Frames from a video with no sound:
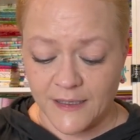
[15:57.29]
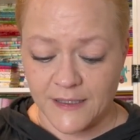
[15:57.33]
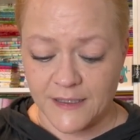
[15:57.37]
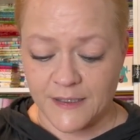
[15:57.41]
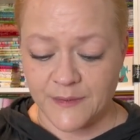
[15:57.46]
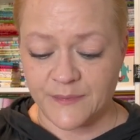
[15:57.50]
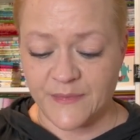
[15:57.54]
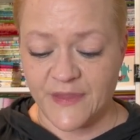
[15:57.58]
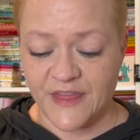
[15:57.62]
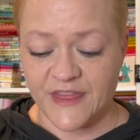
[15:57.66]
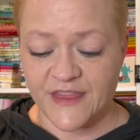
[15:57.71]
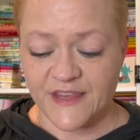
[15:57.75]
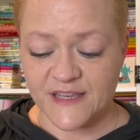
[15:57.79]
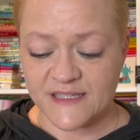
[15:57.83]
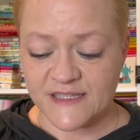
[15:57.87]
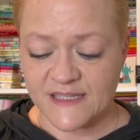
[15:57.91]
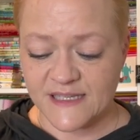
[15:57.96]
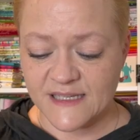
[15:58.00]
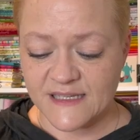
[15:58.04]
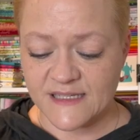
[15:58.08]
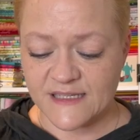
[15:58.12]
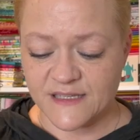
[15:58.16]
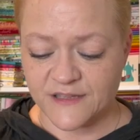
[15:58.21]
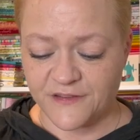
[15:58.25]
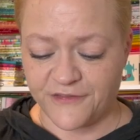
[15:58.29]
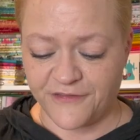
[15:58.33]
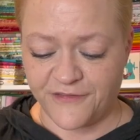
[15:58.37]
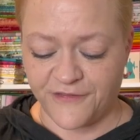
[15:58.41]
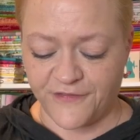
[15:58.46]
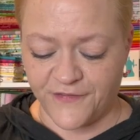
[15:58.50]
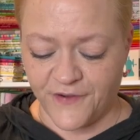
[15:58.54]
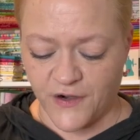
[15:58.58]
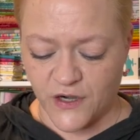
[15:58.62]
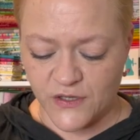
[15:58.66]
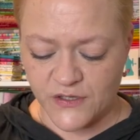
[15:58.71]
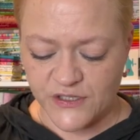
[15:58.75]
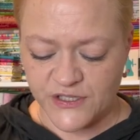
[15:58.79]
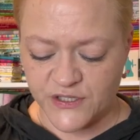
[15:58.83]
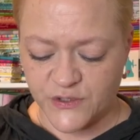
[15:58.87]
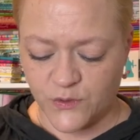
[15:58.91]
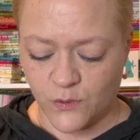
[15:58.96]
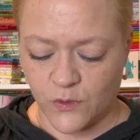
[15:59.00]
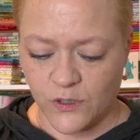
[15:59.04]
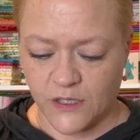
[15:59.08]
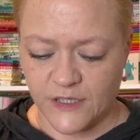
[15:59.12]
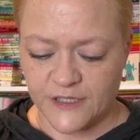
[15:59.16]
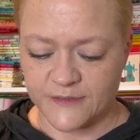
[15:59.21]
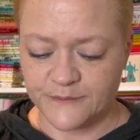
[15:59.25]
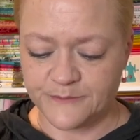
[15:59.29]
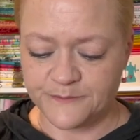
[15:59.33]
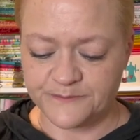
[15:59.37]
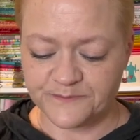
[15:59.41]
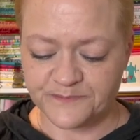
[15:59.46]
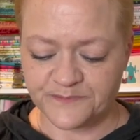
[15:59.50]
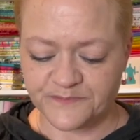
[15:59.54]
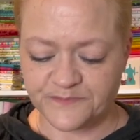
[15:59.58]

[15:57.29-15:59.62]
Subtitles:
This is the first one.